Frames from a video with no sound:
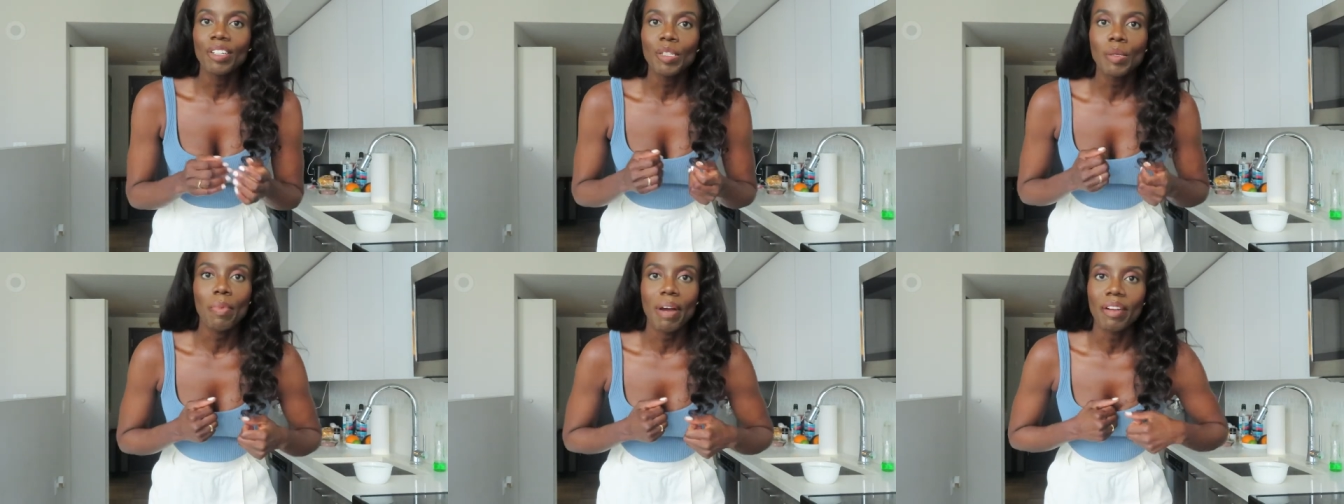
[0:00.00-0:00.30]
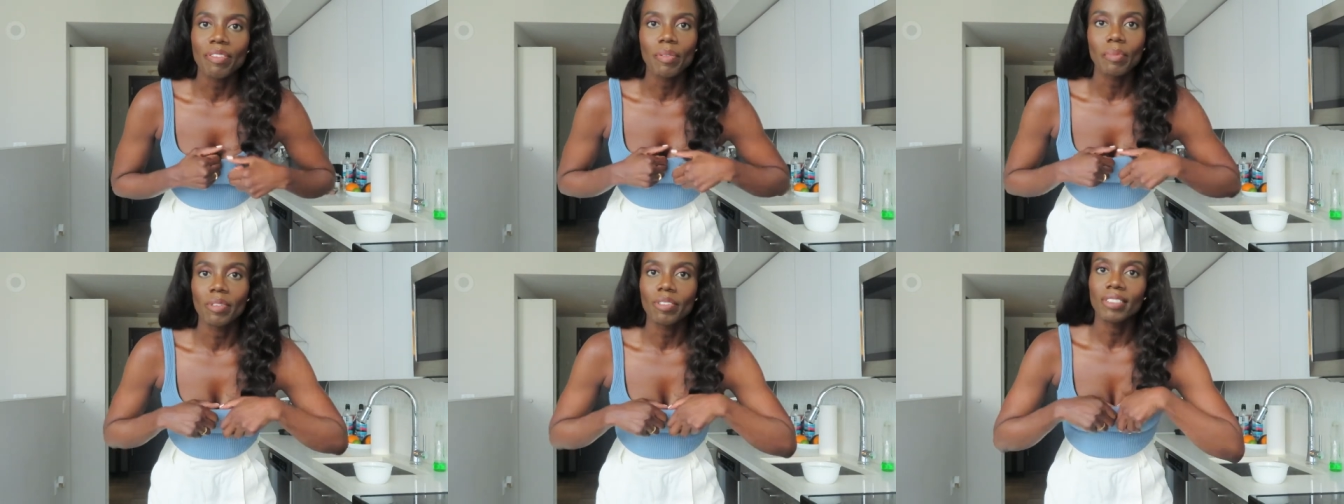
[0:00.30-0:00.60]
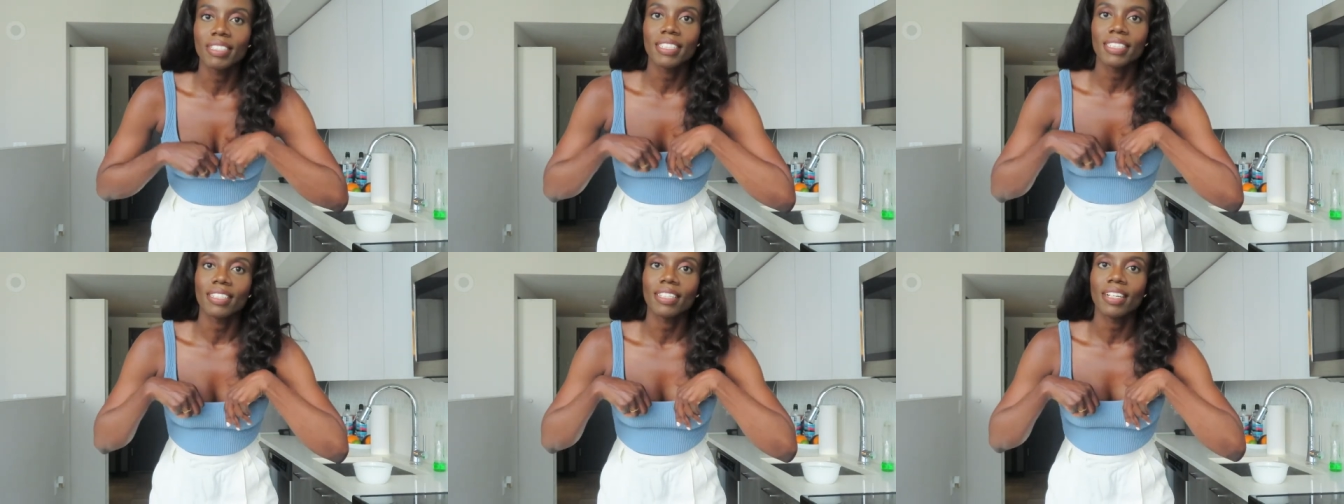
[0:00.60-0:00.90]
only buy from
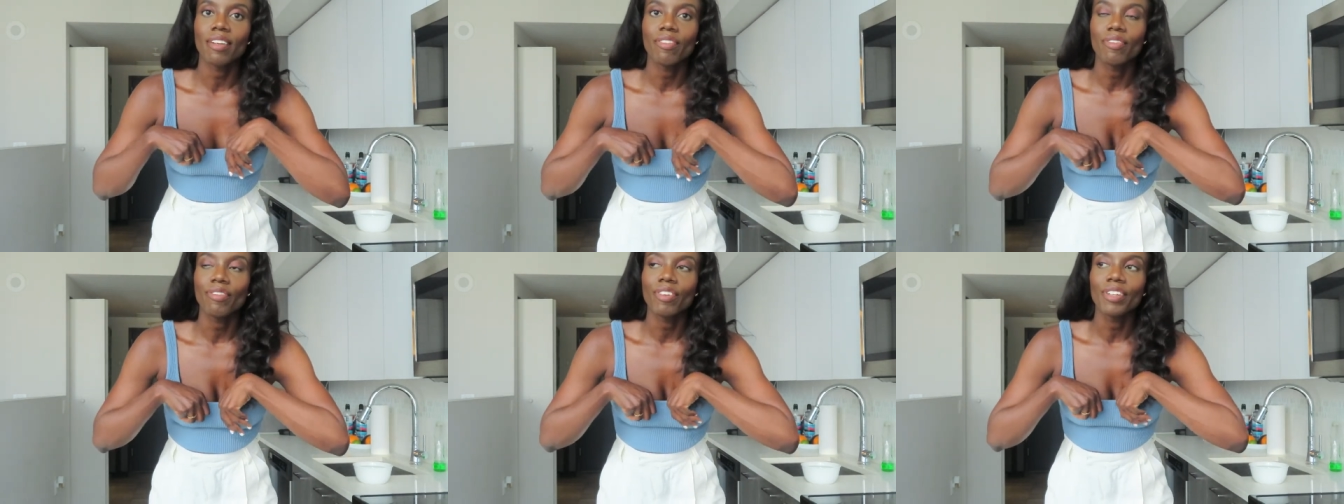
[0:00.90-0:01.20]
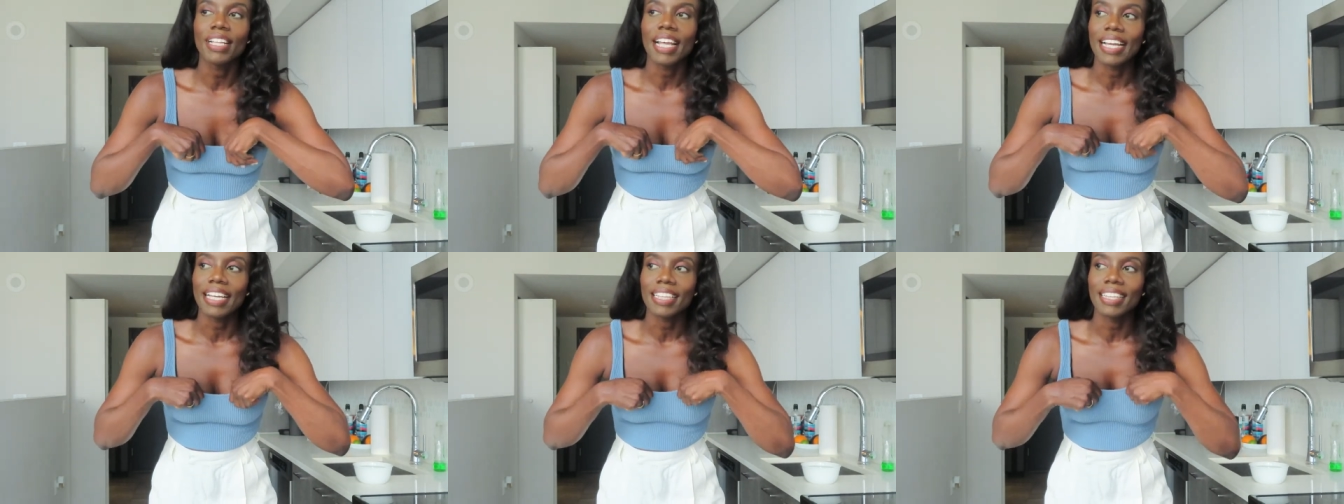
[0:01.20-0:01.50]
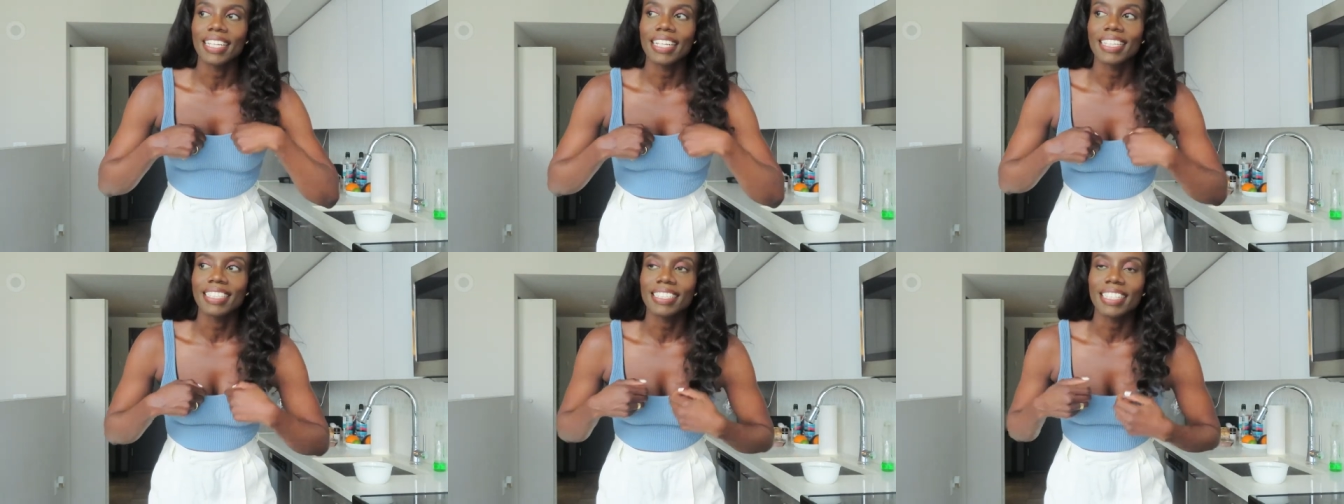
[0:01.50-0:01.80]
Aritzia for
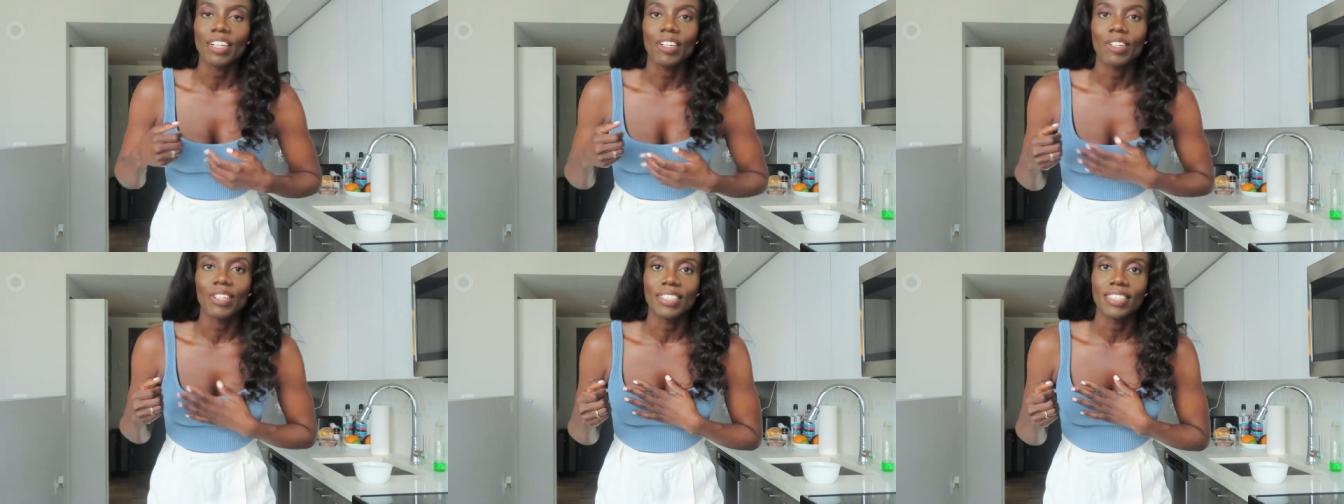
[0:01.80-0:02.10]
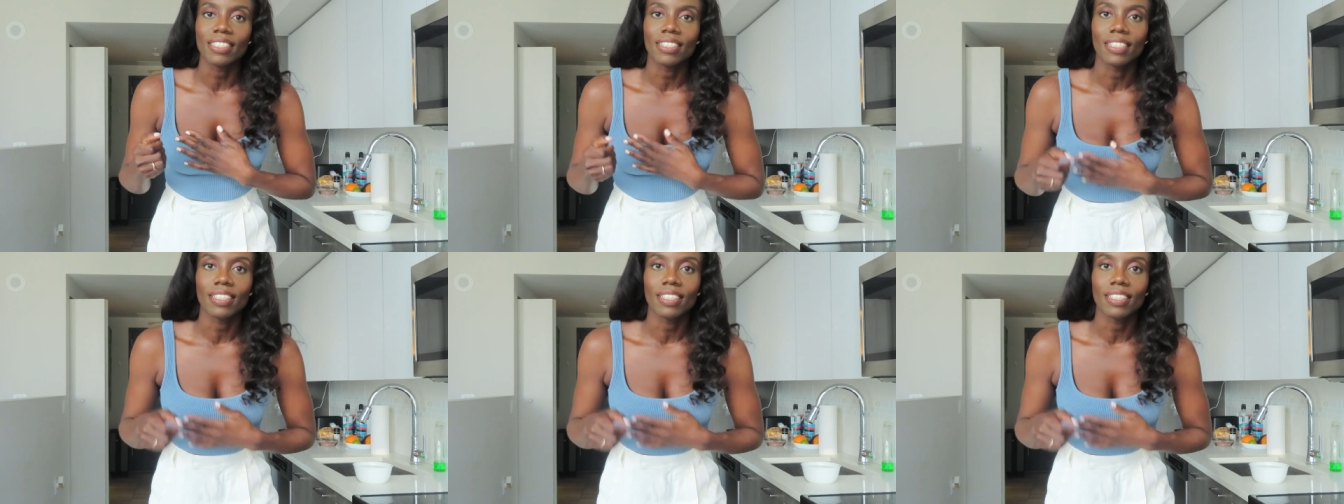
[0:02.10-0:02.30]
like things that are on